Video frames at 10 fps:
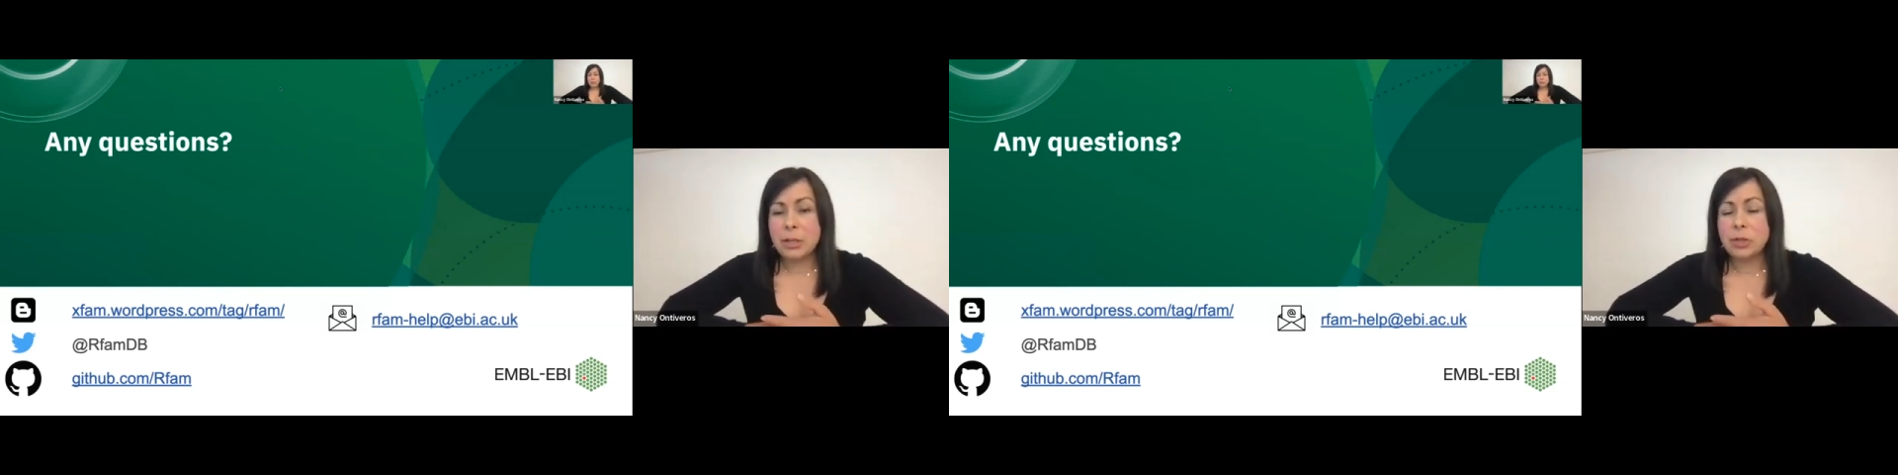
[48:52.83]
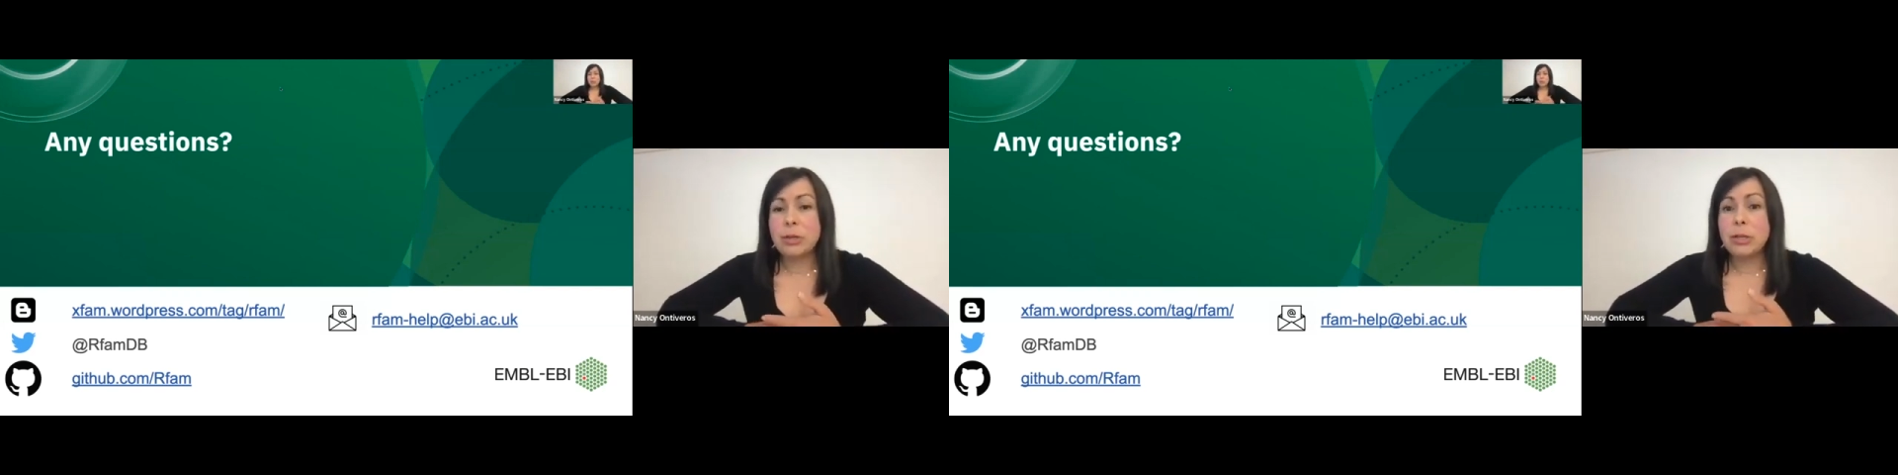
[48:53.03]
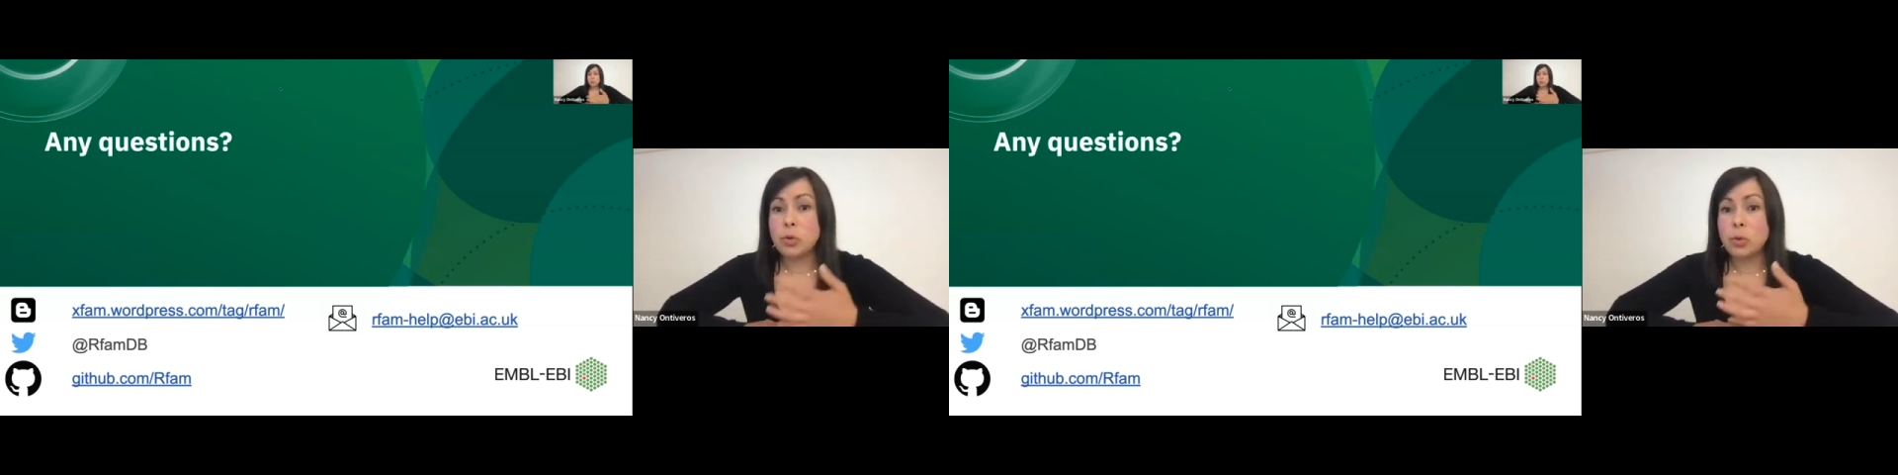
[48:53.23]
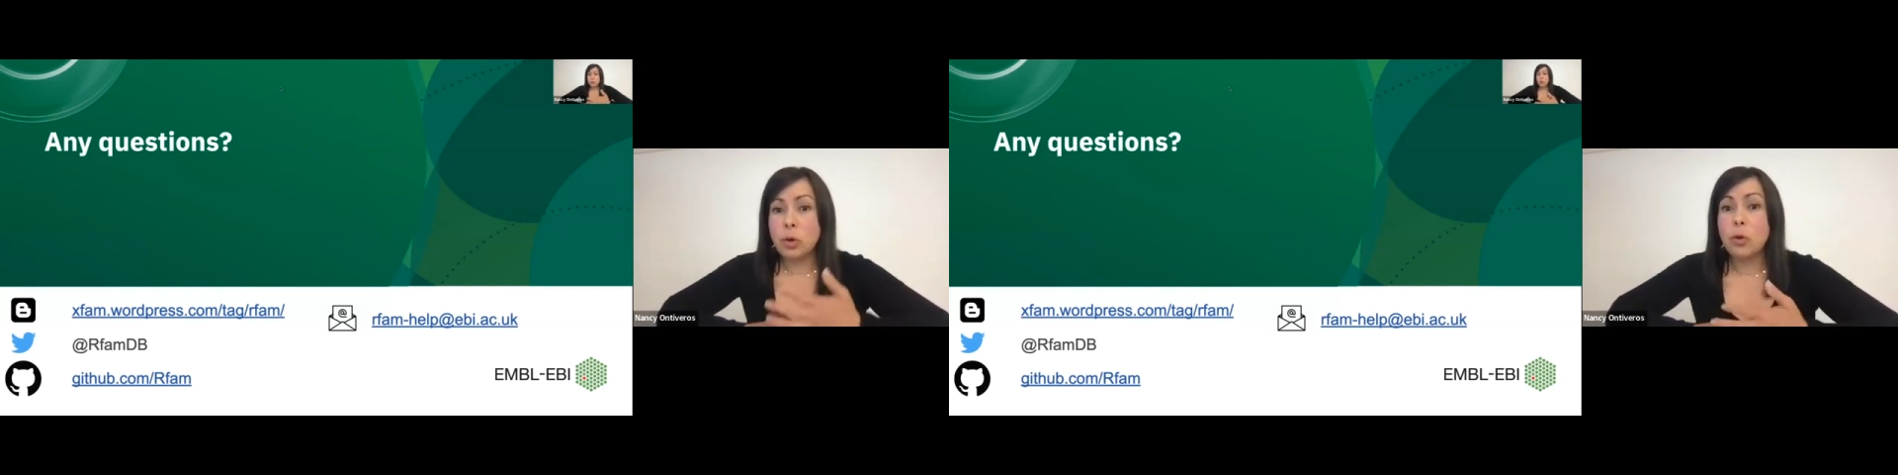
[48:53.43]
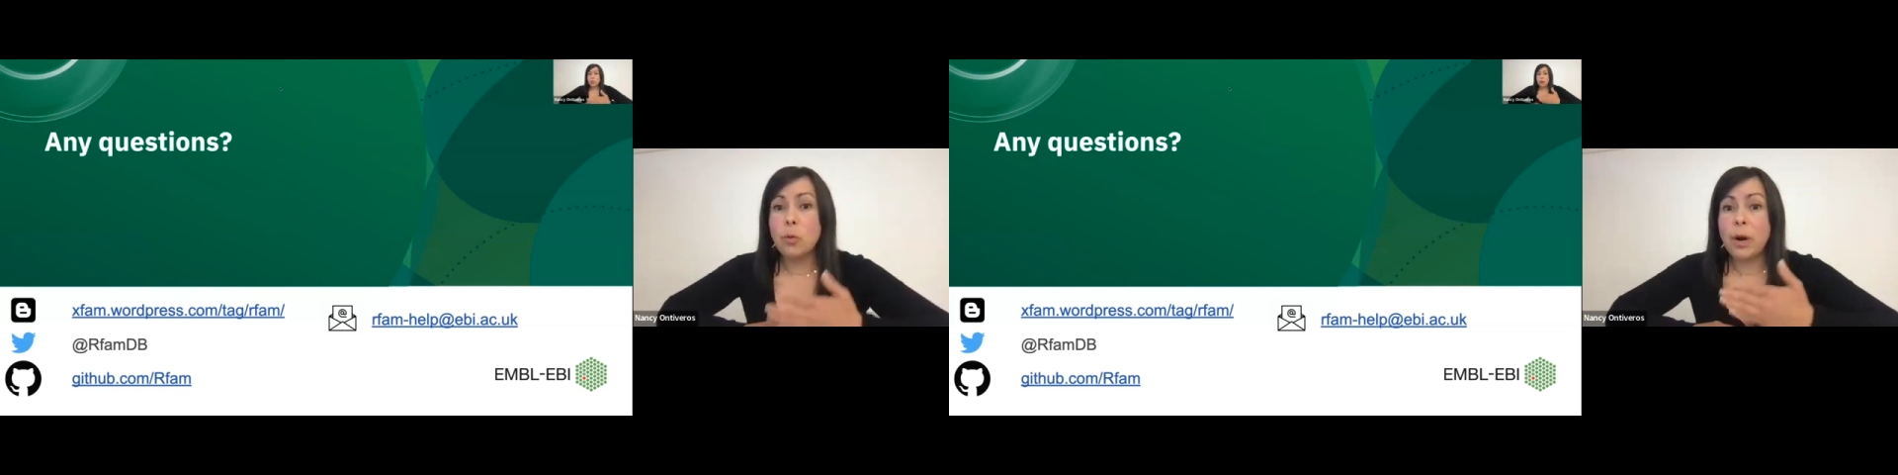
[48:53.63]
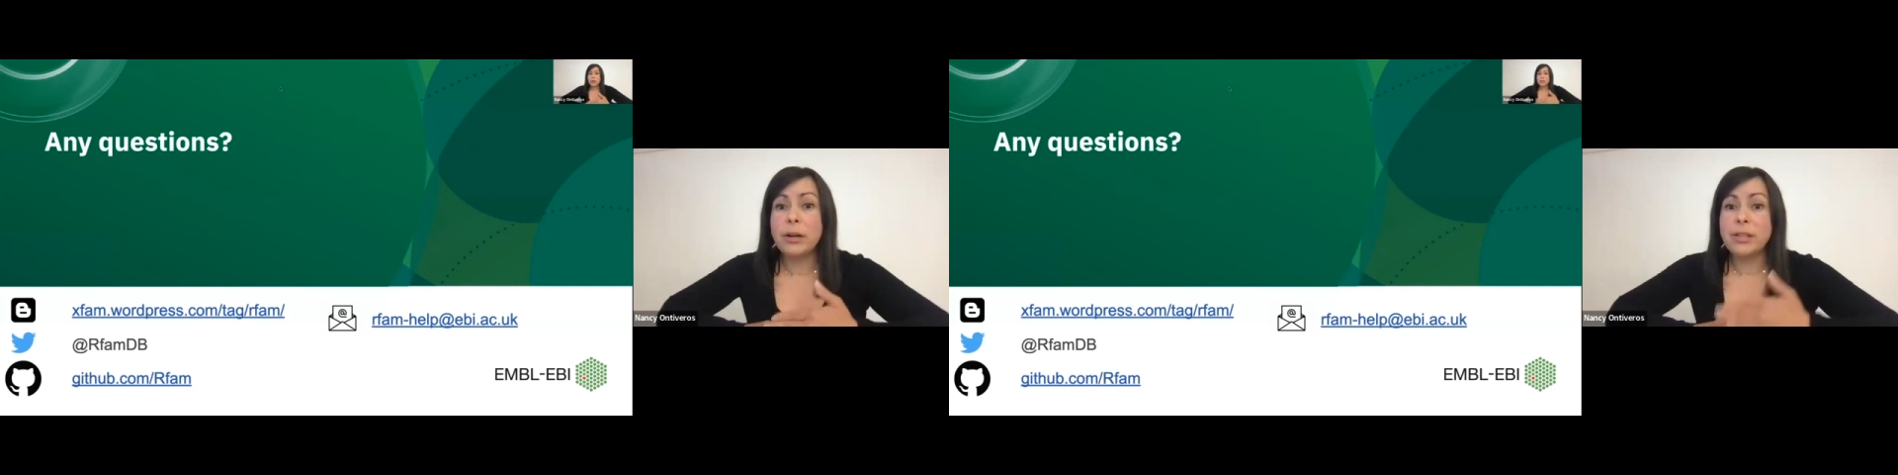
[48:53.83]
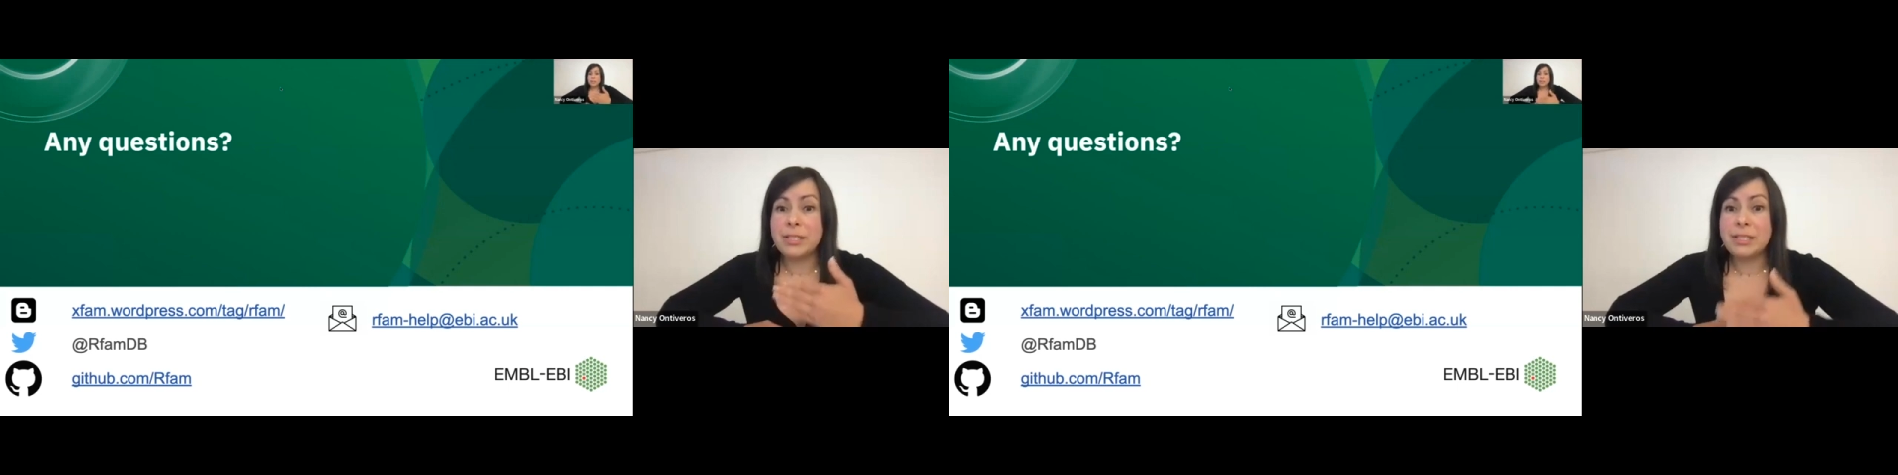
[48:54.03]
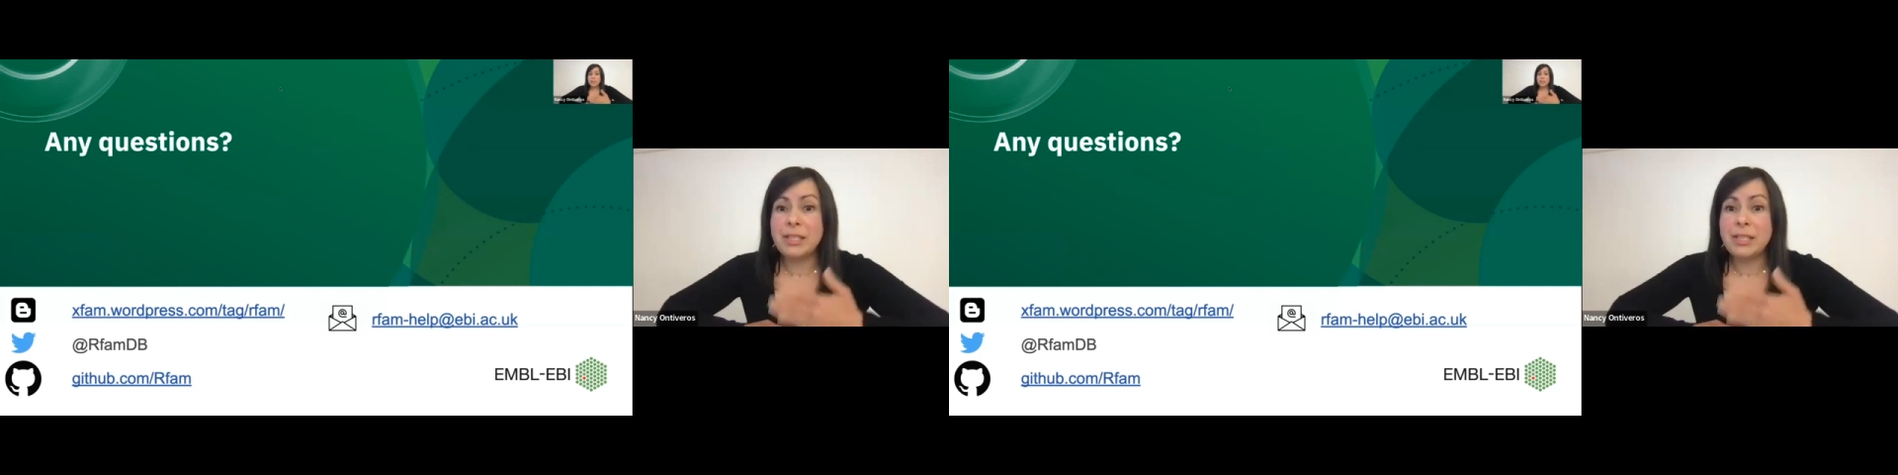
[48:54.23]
actually to know where